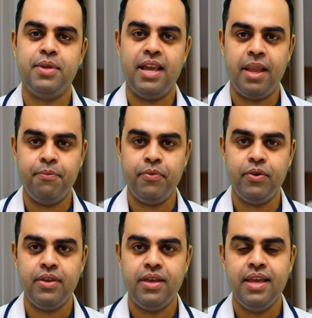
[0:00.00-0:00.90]

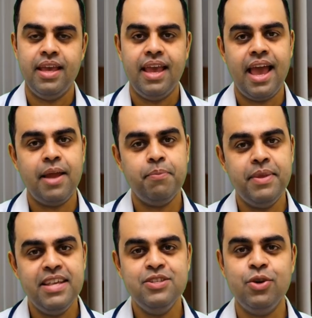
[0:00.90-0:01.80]
Slowly step
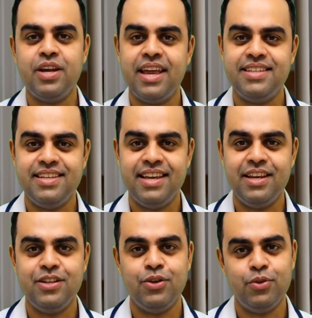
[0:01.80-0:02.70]
one foot out
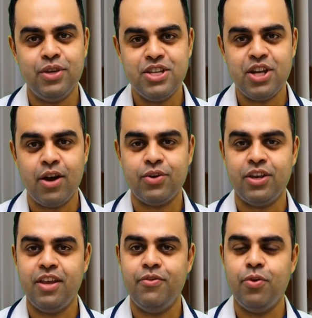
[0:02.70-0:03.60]
to the side,
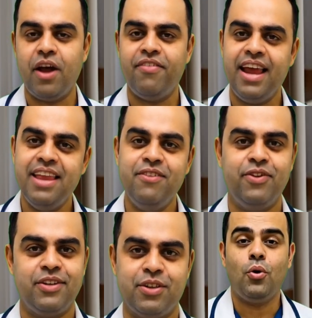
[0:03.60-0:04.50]
then bring it
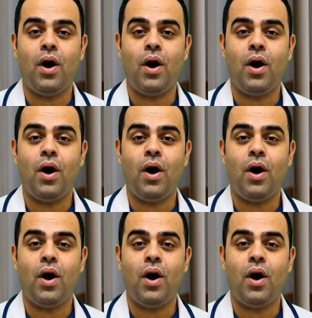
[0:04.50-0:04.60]
back.